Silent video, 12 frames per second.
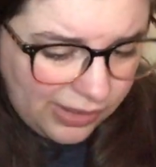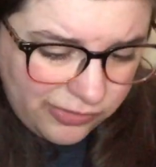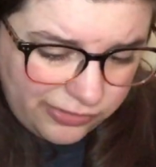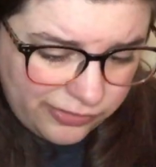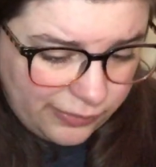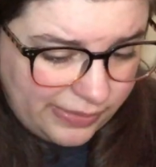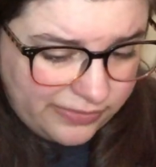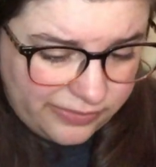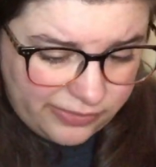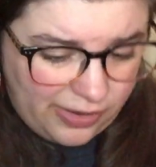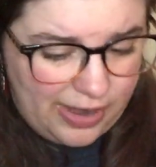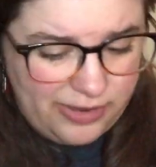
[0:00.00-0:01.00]
she
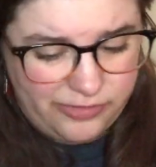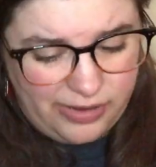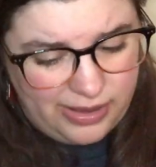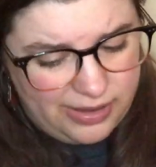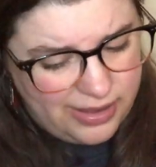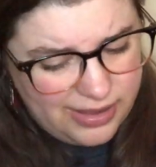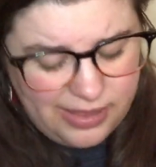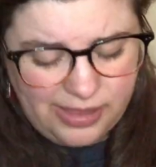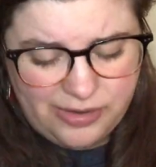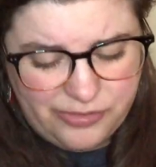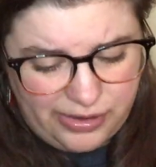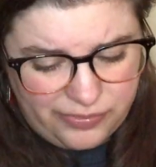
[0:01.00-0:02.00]
squeezes her eyes shut
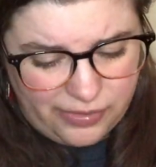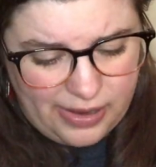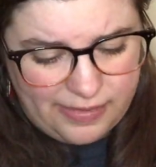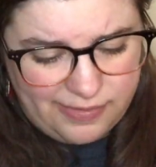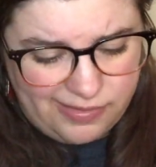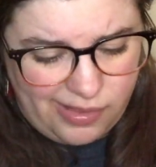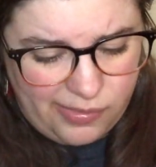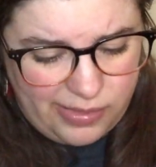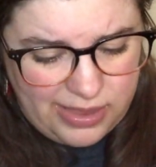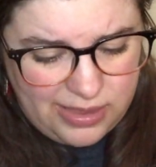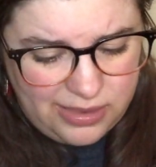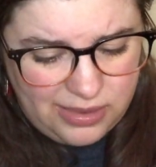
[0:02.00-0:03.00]
and shakes her head
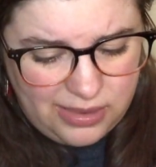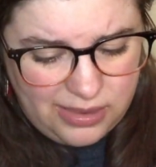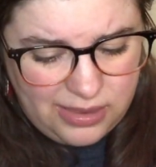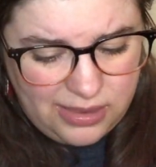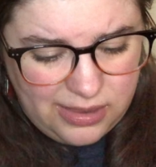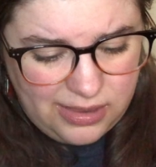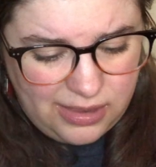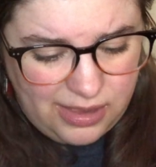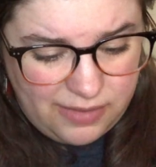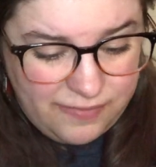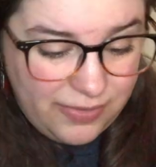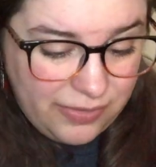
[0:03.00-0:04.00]
slowly.
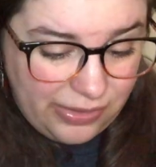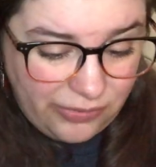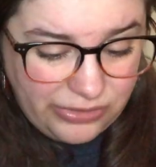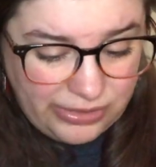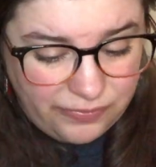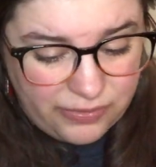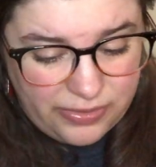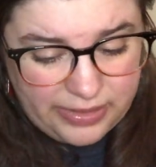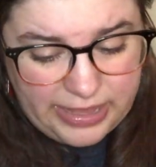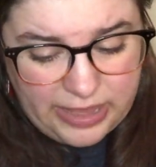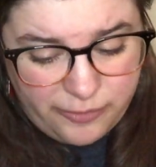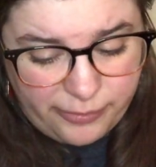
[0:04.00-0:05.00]
I feel guilty for
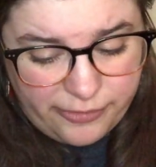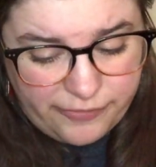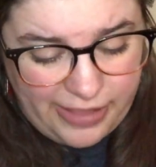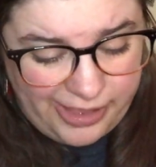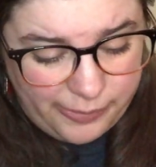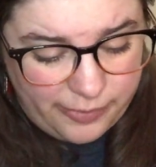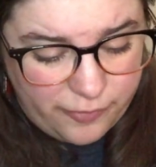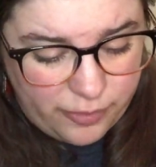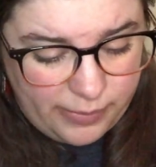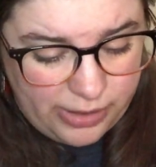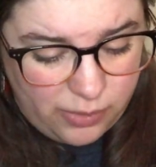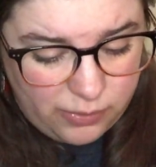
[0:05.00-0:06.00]
thinking of Profound
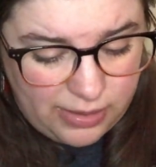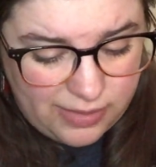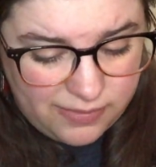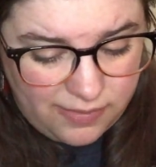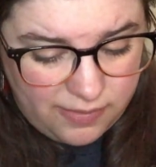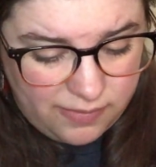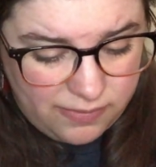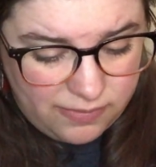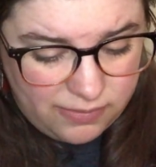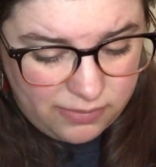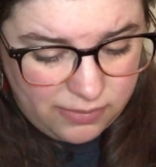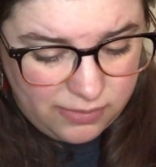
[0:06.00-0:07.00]
before my own cousins.
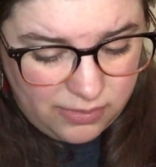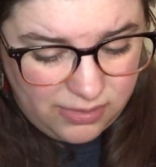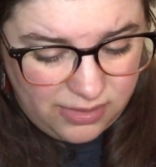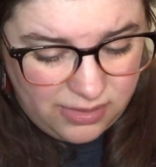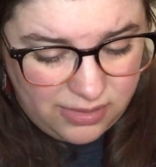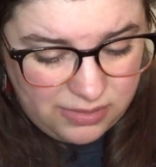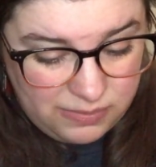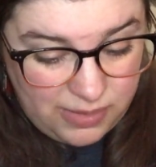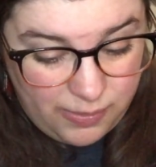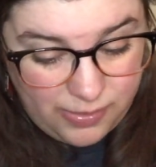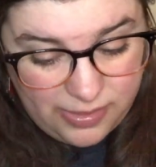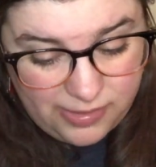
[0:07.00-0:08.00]

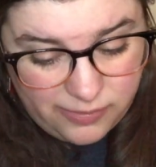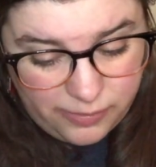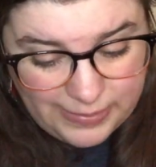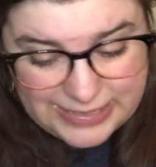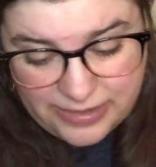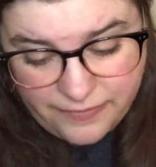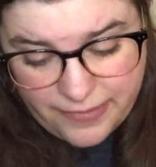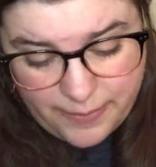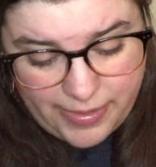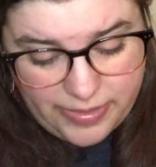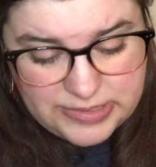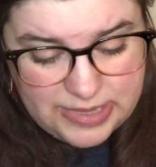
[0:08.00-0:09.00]
Maybe things will be different
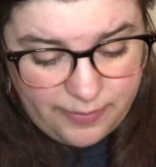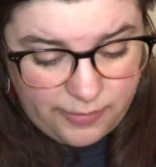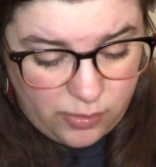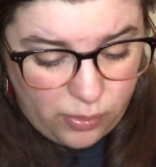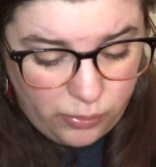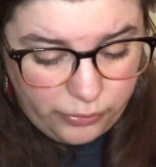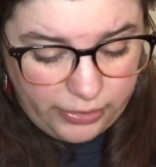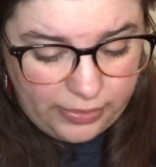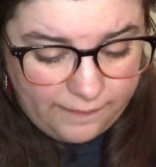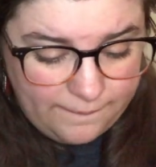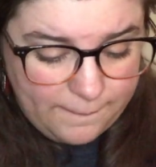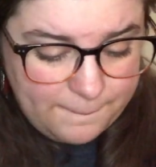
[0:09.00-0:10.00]
by the time they're older.